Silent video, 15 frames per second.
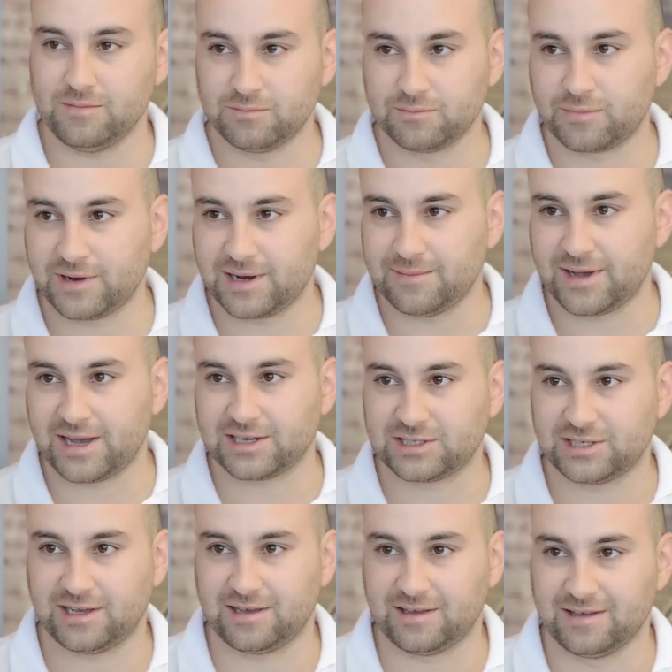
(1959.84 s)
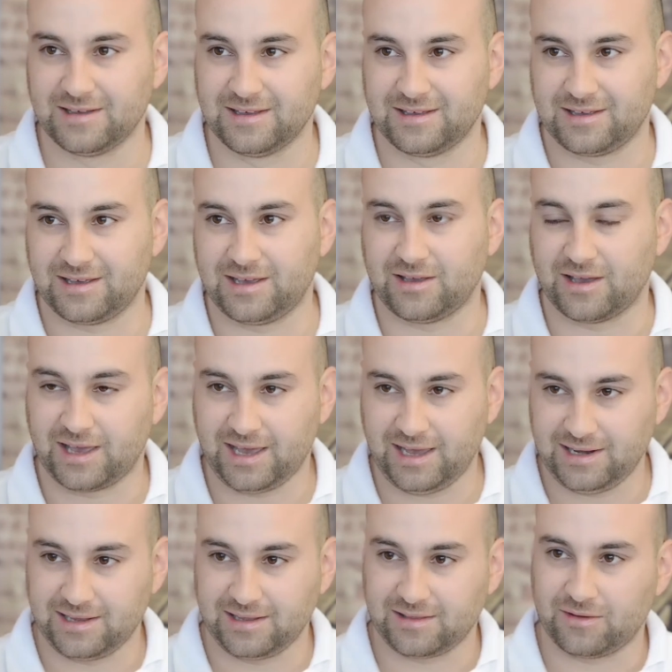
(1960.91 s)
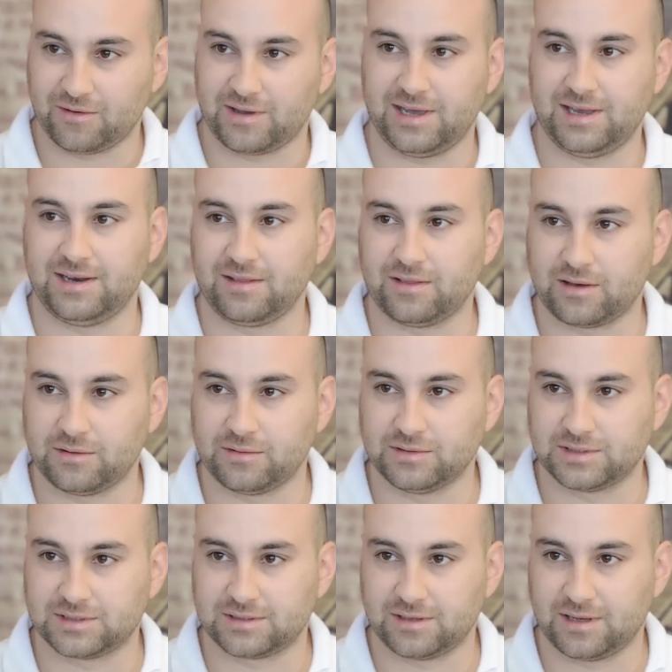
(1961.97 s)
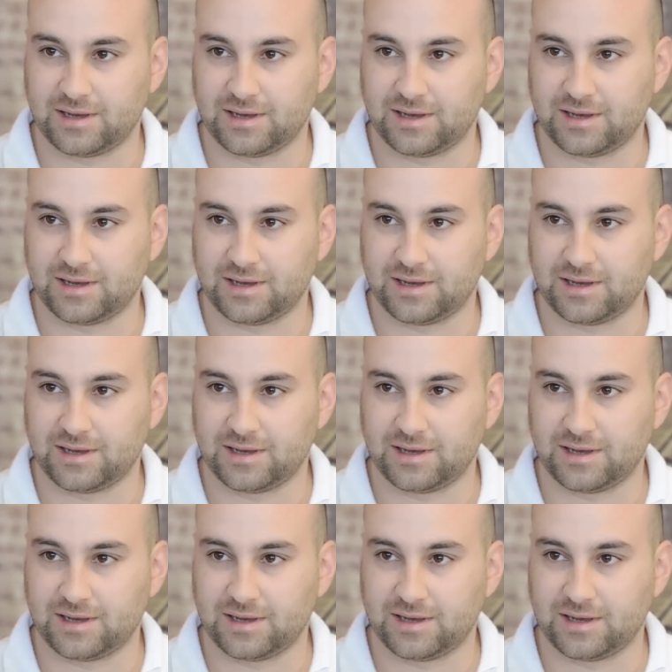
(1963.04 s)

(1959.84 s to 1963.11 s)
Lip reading: pretty much, yeah. Yeah, you're heating those